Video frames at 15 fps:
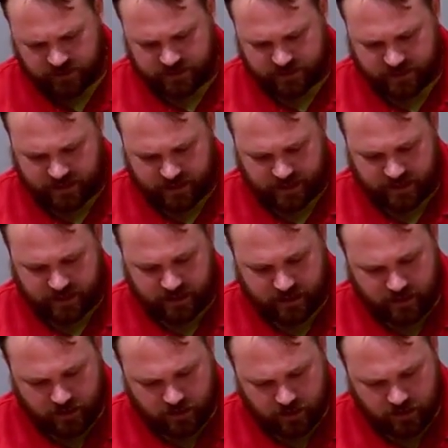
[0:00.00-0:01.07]
see
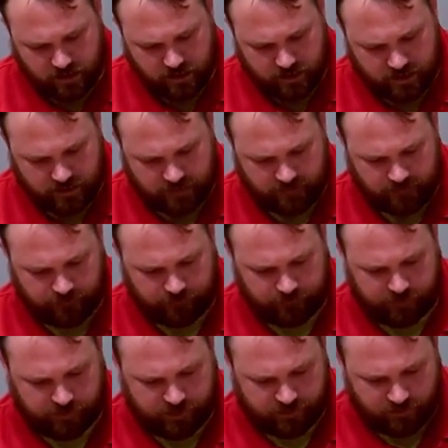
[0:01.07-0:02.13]
here,
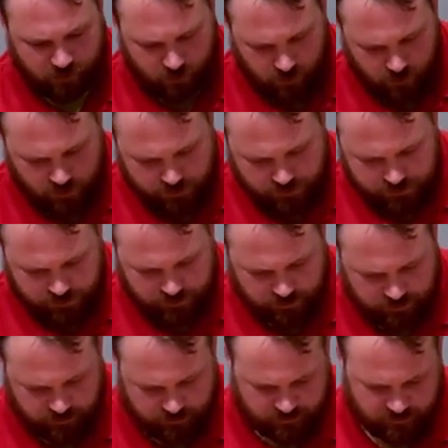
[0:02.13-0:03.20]
of course,
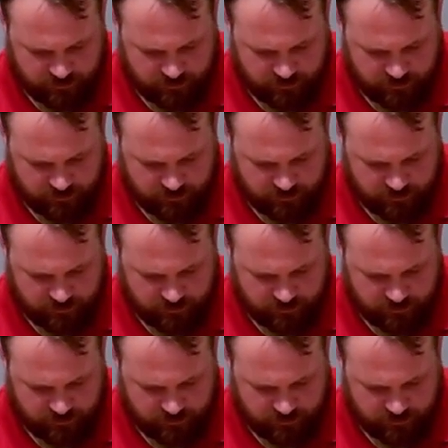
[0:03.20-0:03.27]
